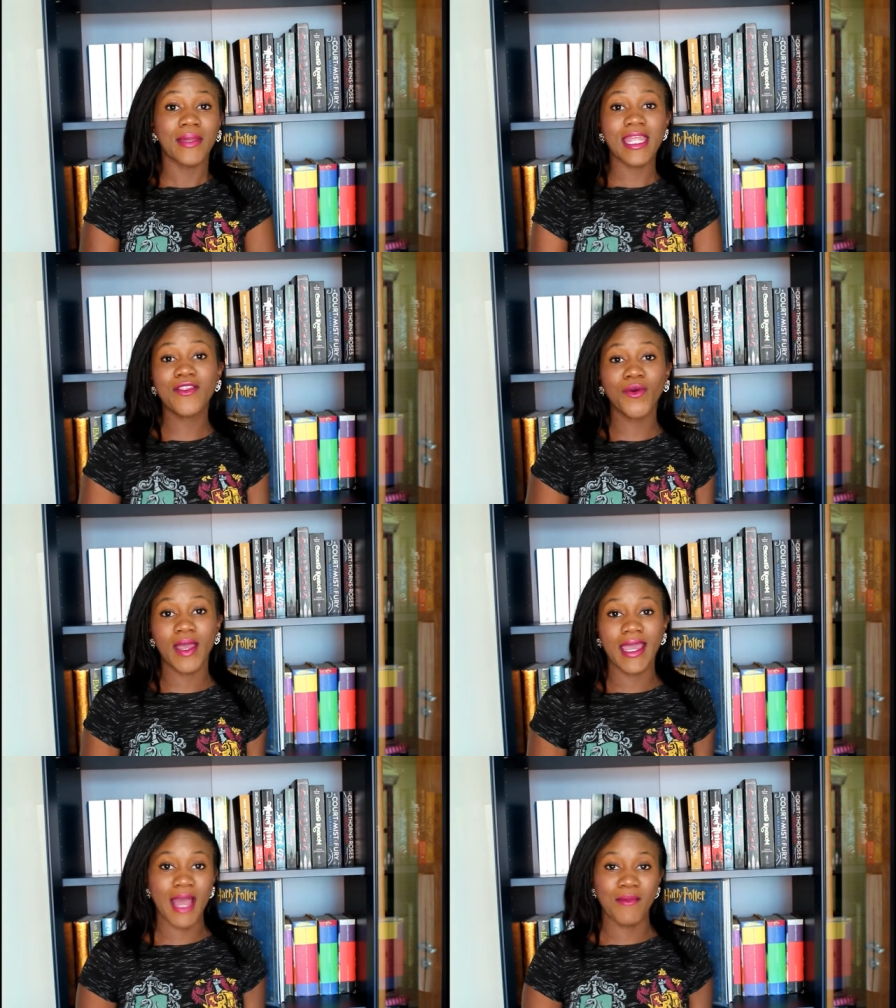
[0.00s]
But either
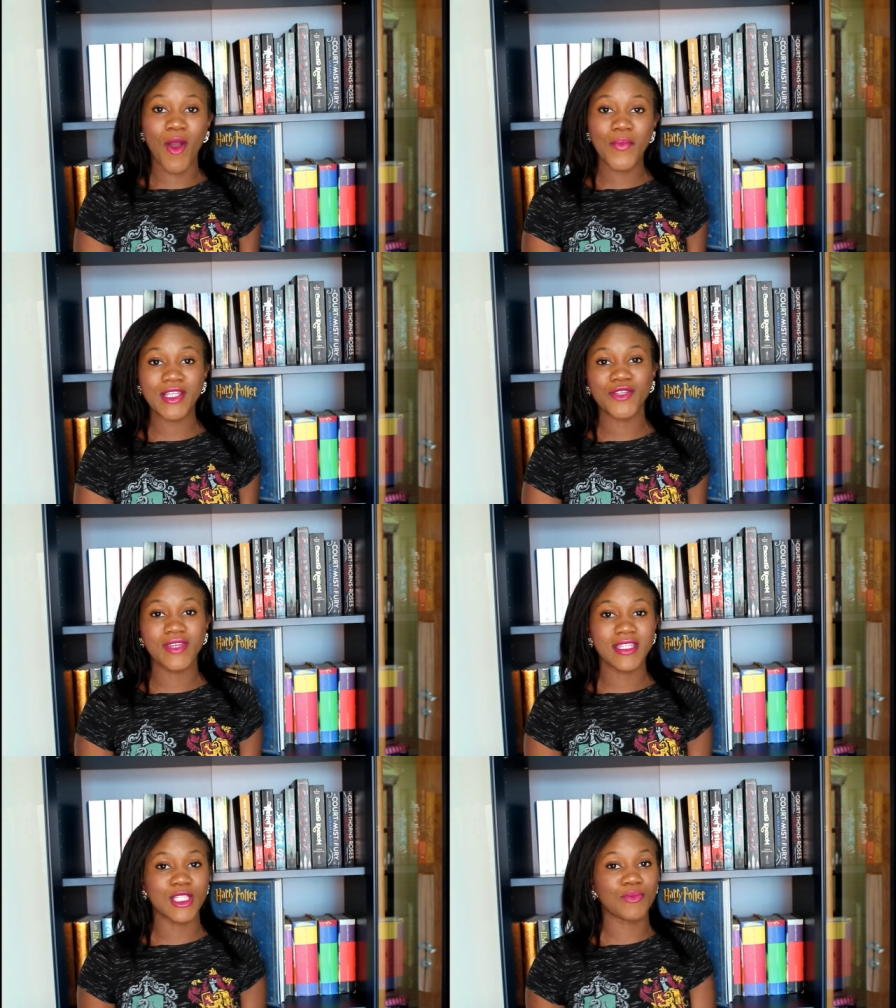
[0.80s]
way, I'm hoping to
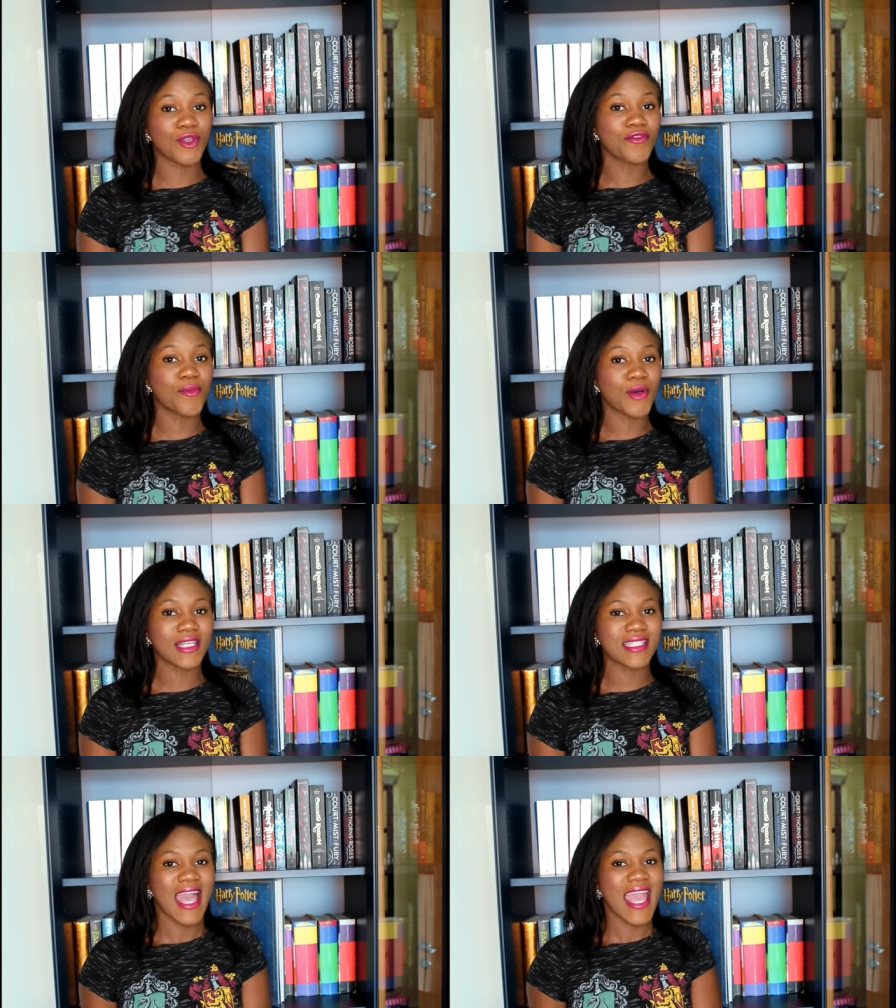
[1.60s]
read these beautiful
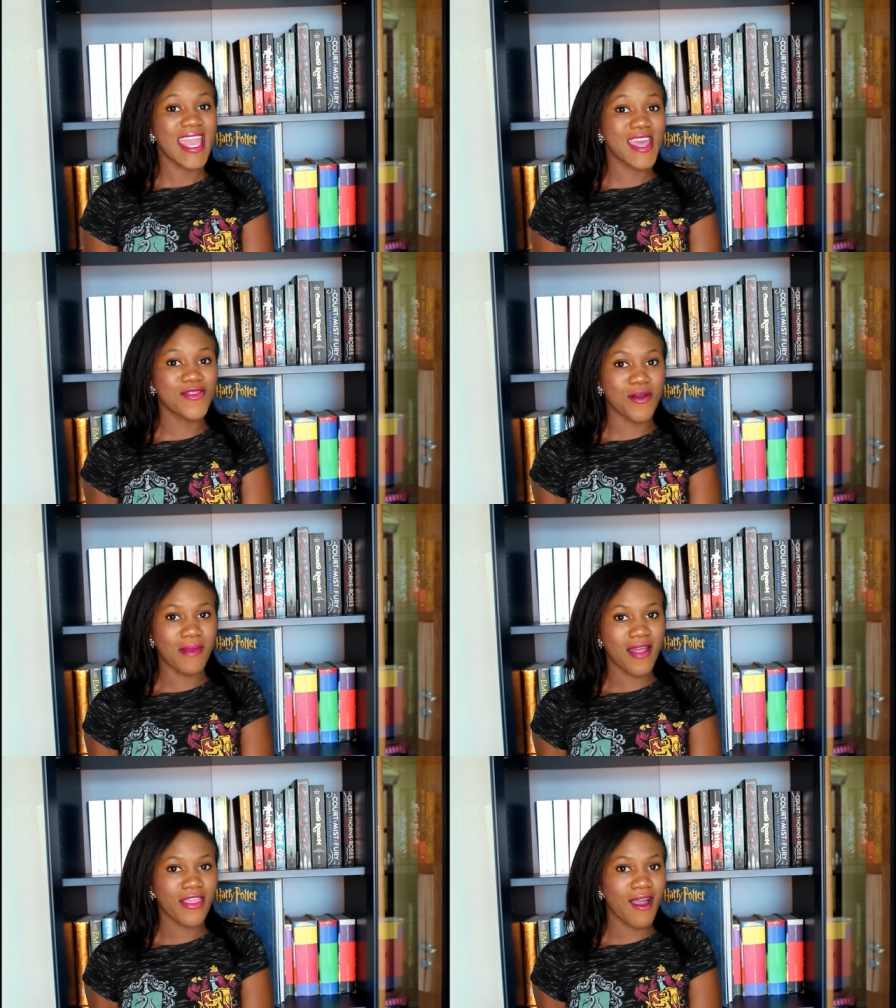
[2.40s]
books in the
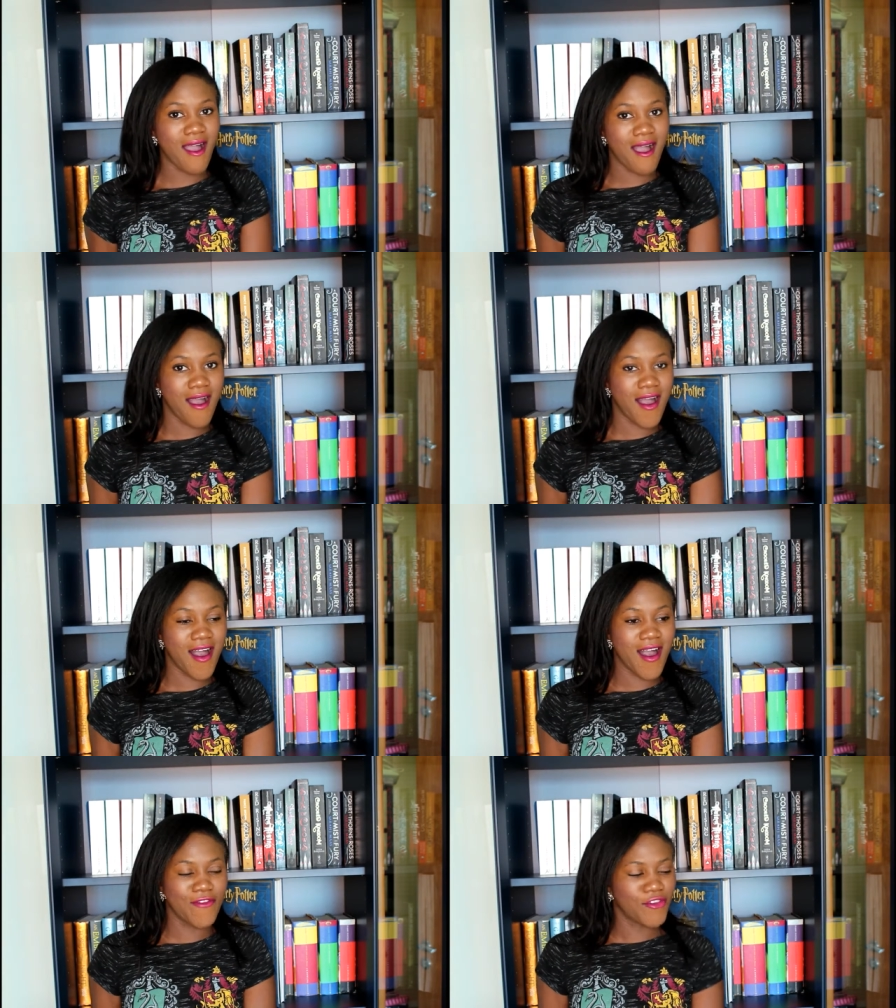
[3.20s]
month
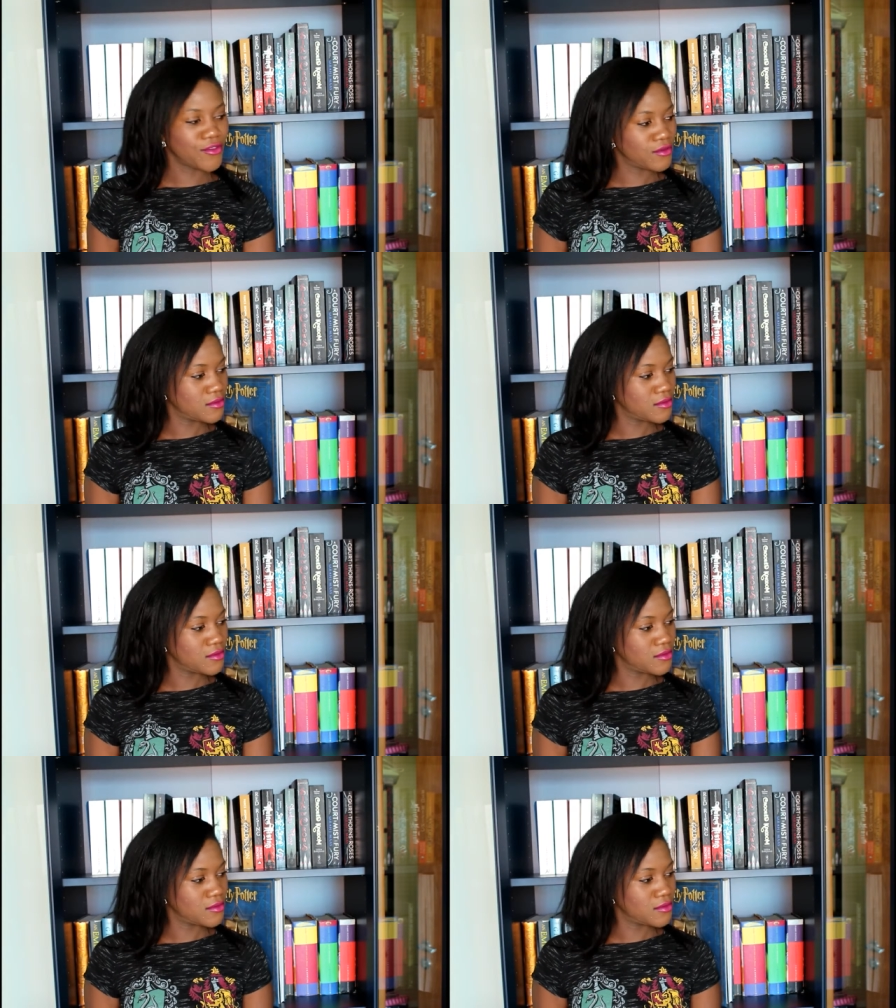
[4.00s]
of